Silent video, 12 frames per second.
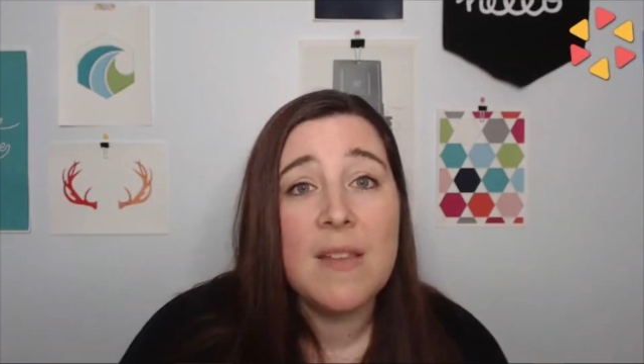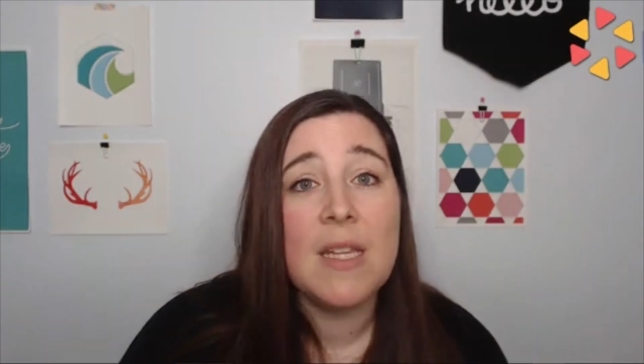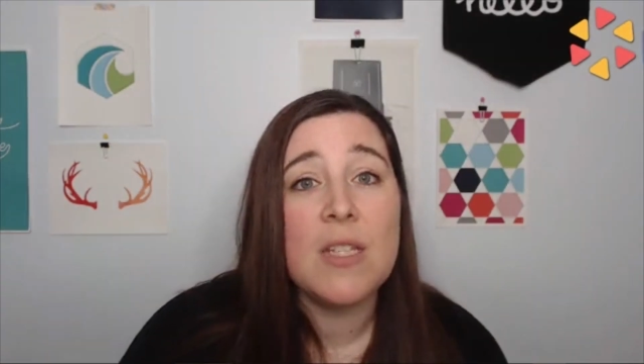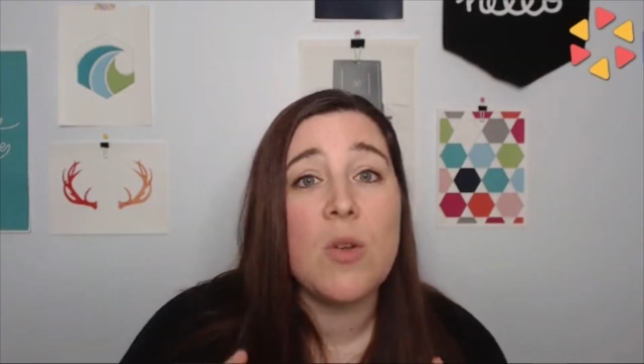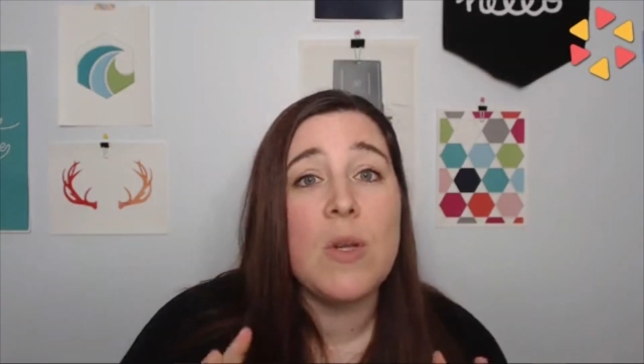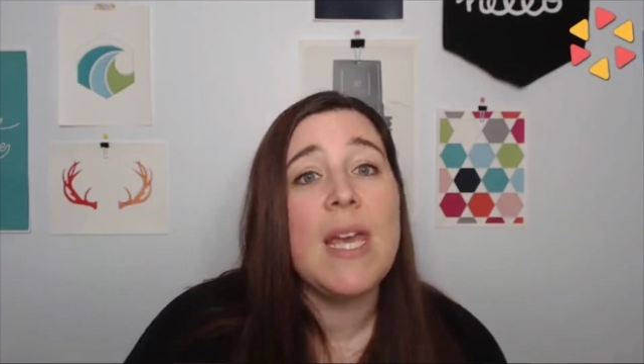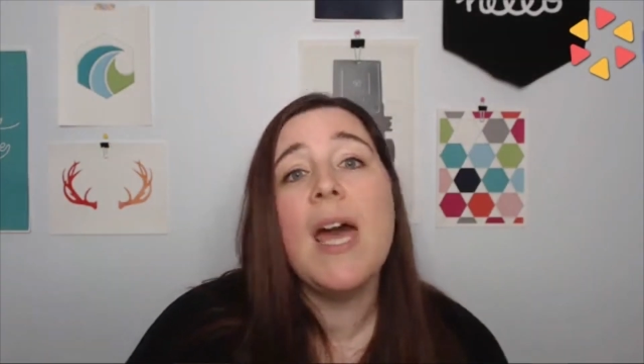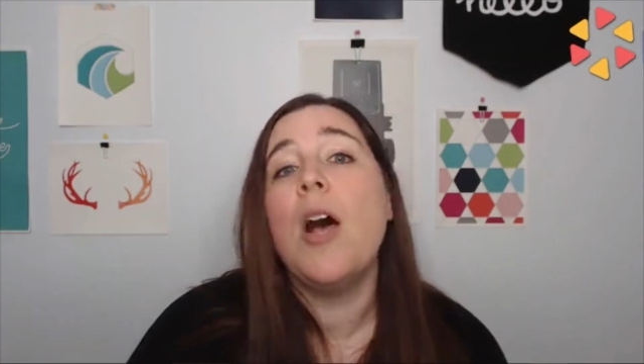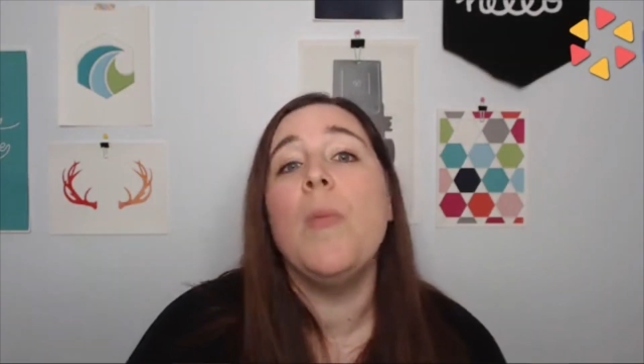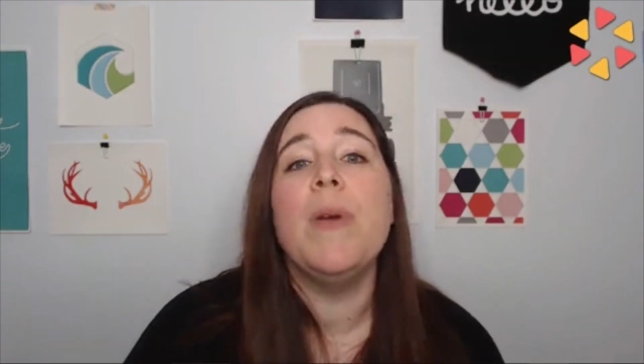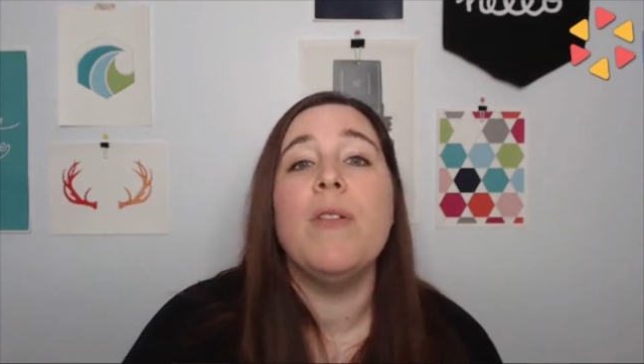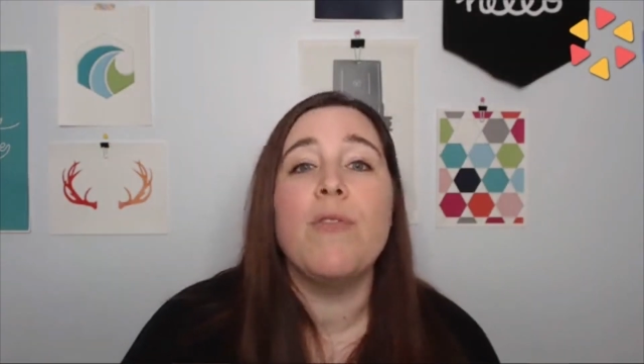That's going to help
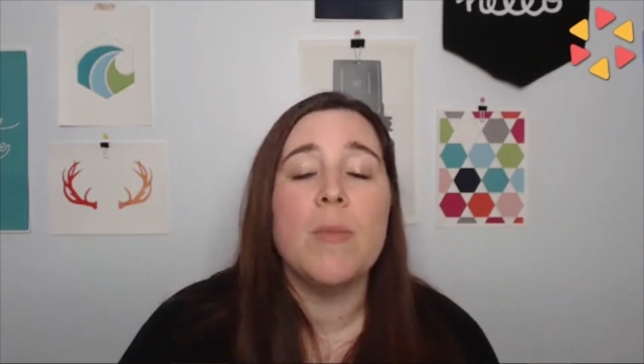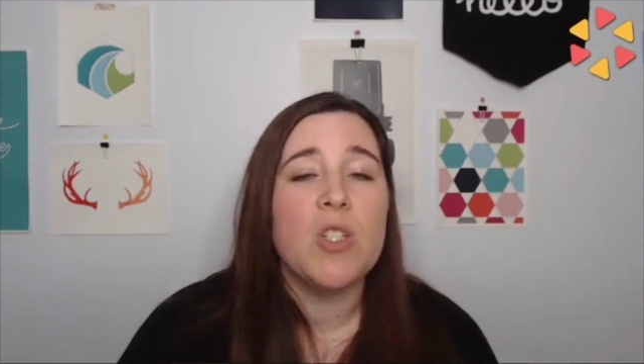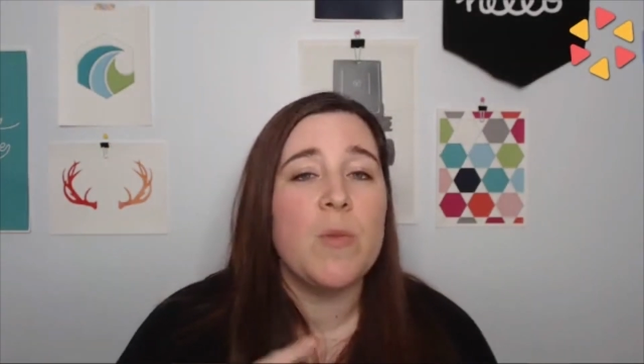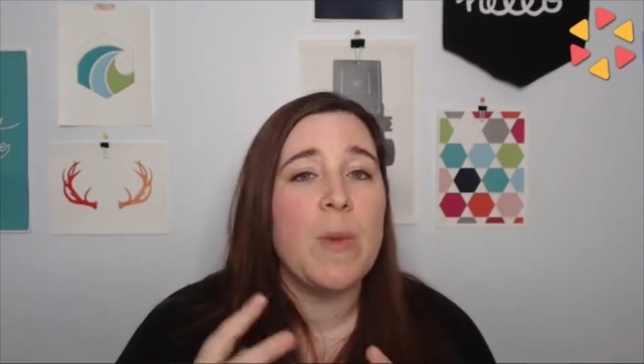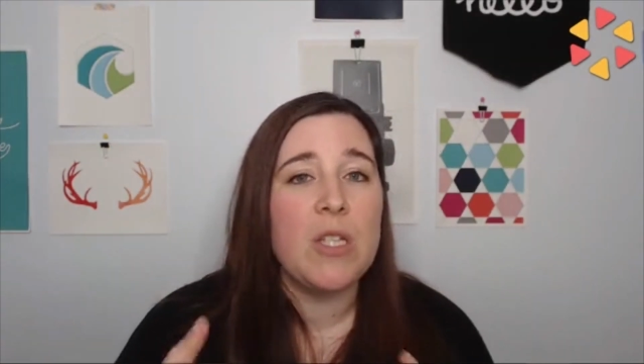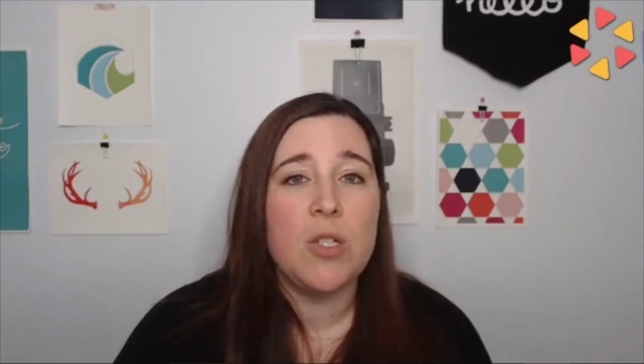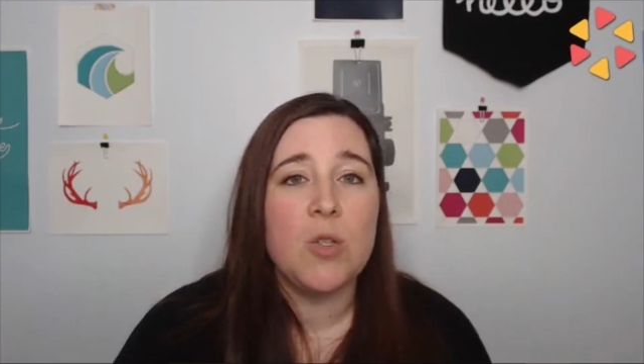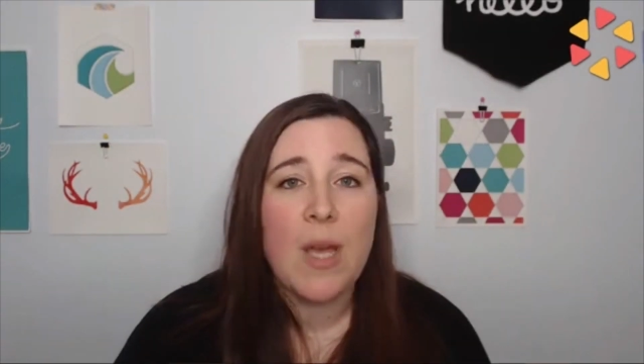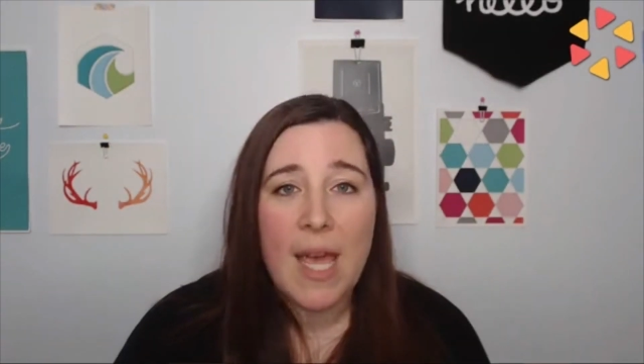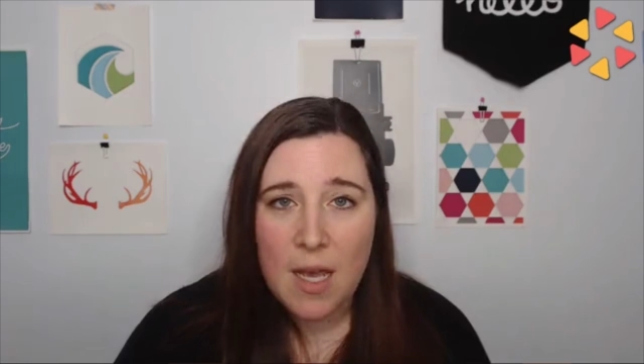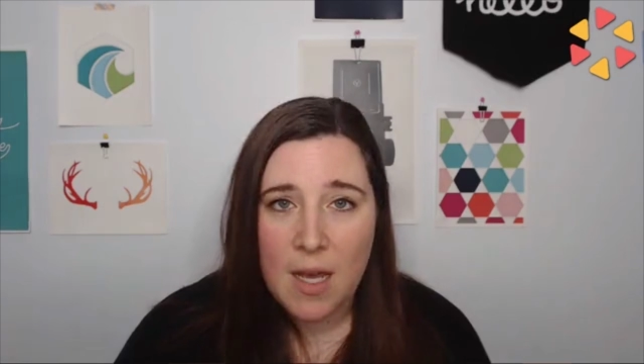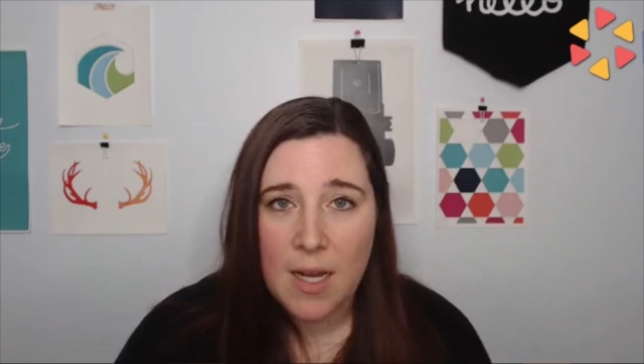it from just being too
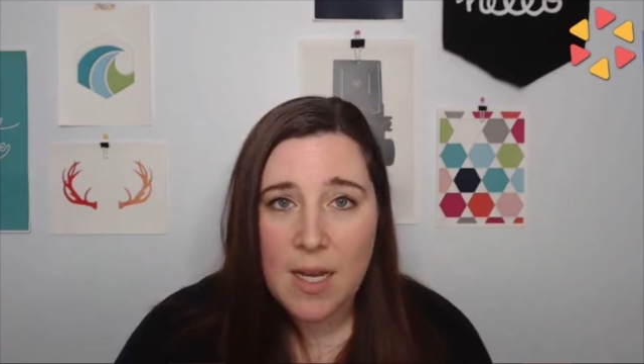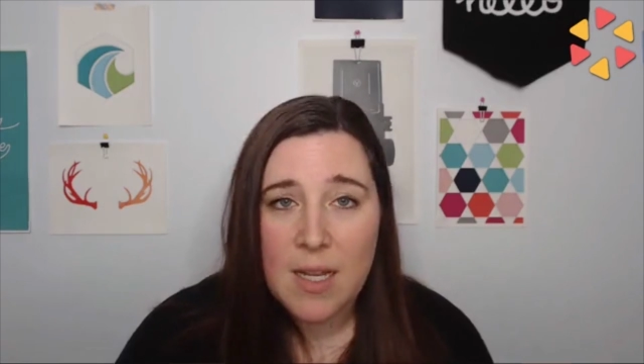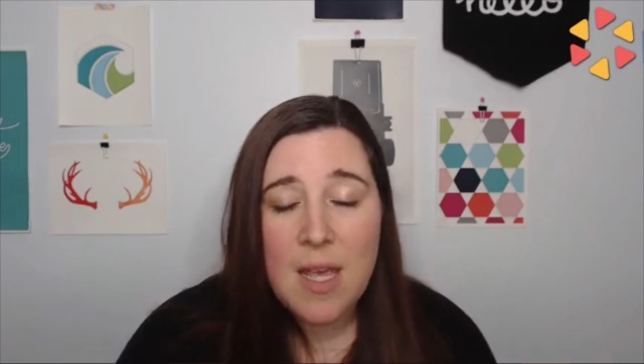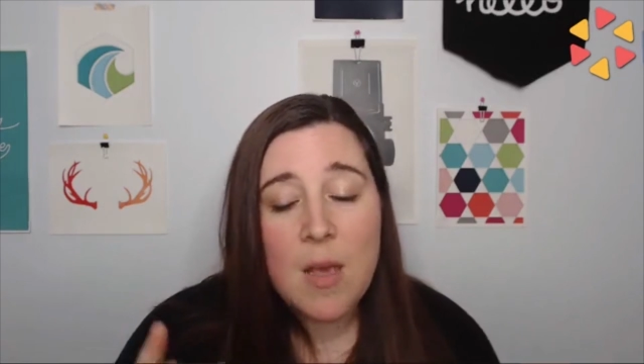chaotic,